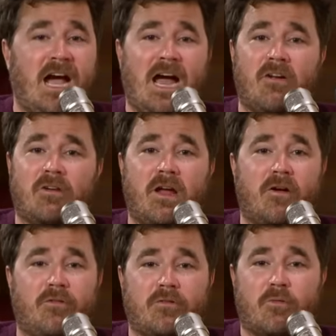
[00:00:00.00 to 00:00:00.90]
I don't care
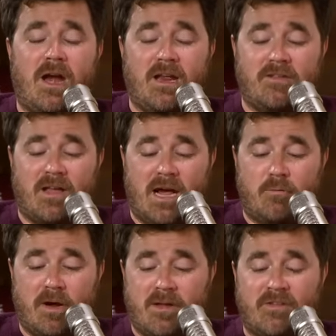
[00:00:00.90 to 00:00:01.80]
if it's raining
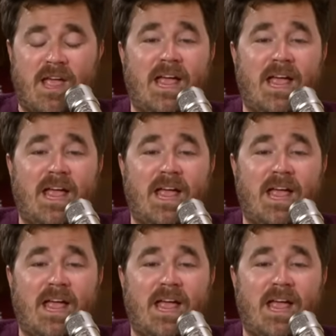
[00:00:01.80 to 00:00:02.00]
sideways,